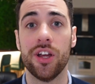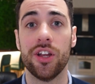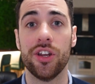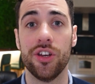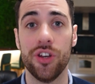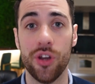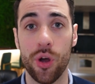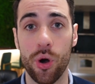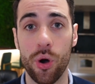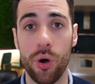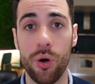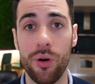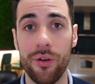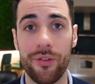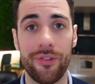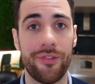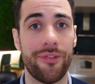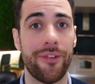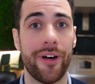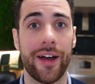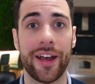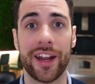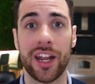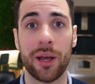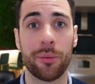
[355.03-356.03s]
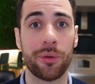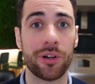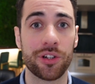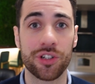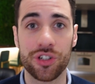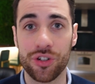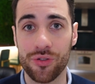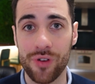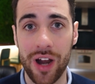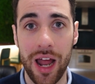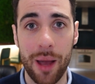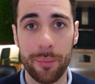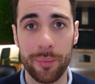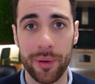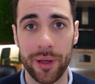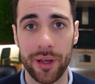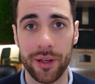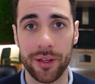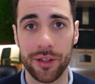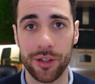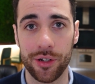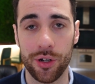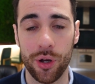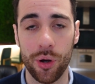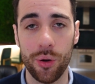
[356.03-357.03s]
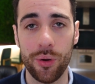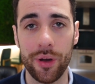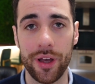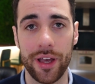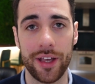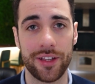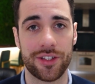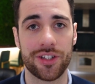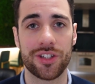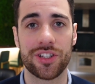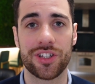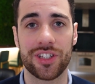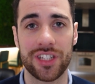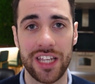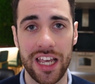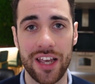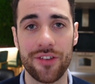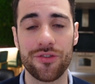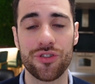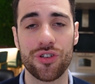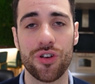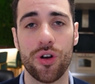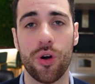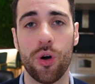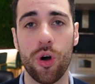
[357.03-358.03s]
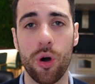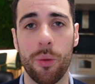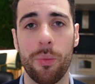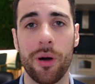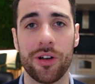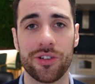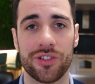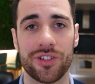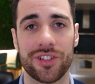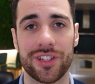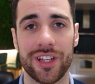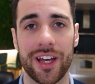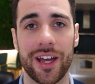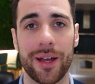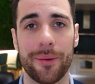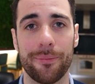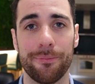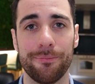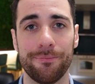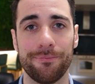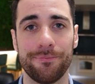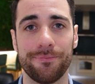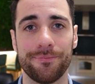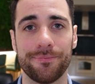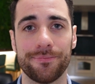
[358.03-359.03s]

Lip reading: No, fine, I'm going to scrap it. It just saves you a whole bunch of time.